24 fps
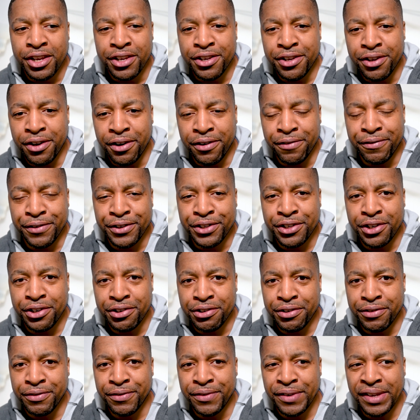your
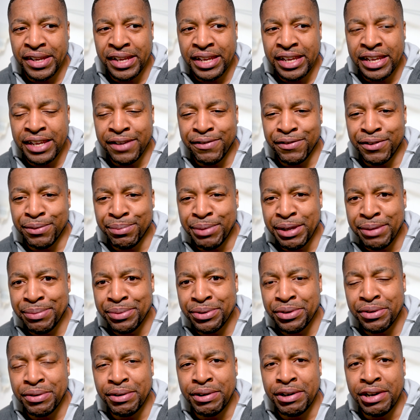photography for
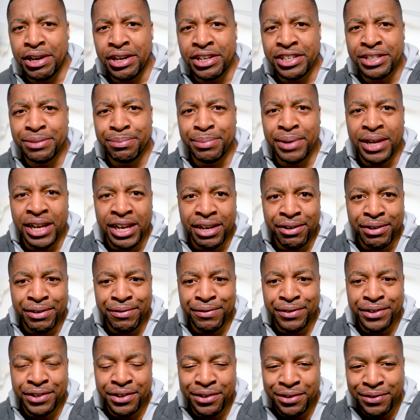people who are aspiring
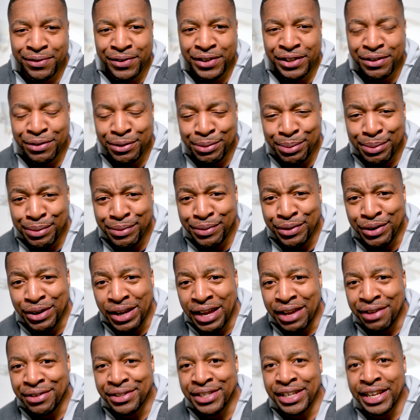photographers, for people who are
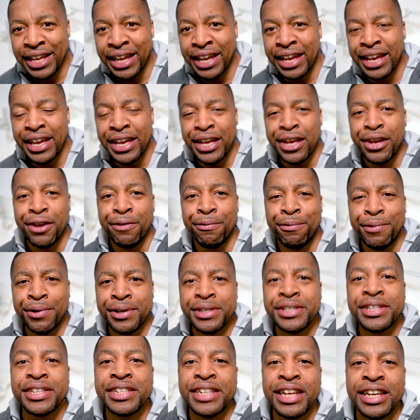out there
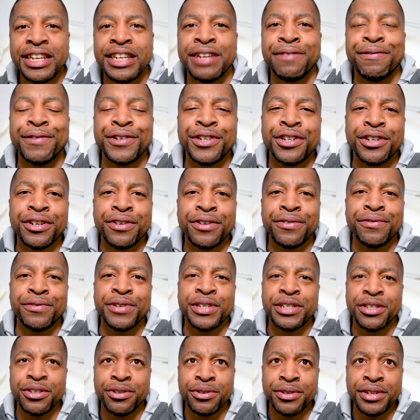wanting to take their photography
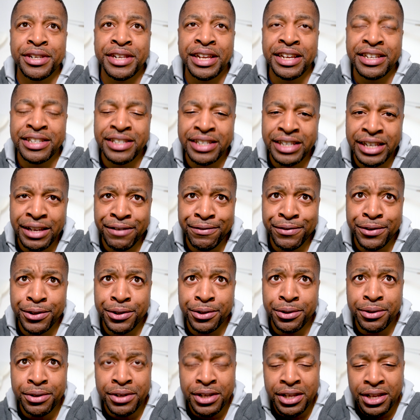to the next
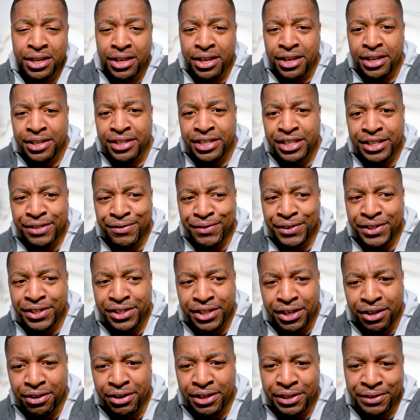level. This
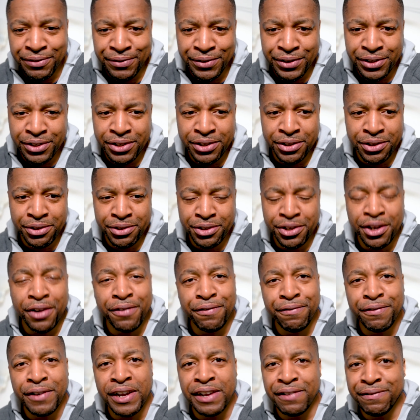video is for you. Top
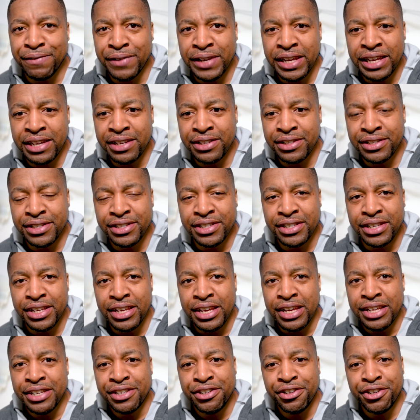5 things
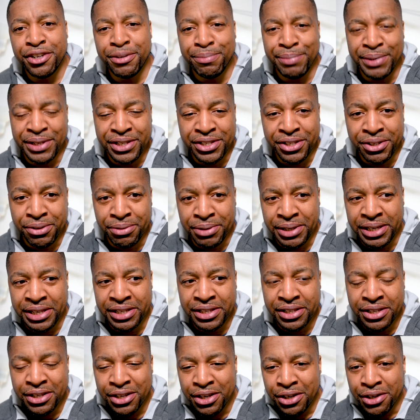you can be
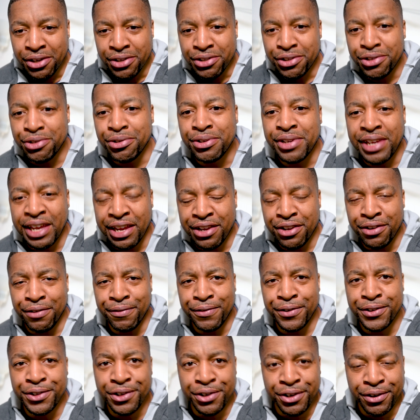doing to get your
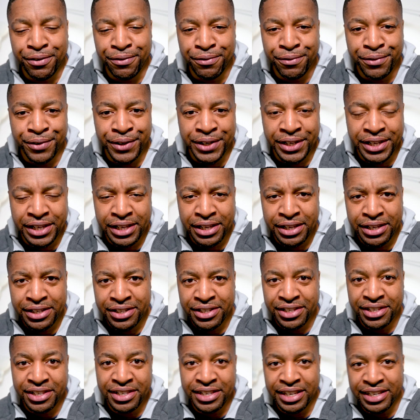photography
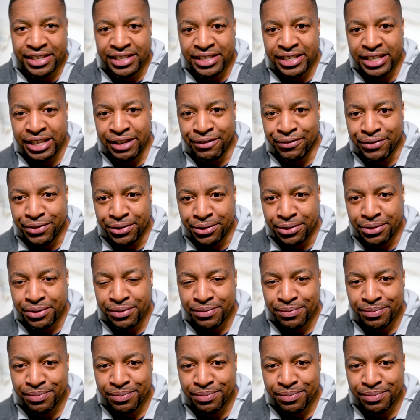to the next level.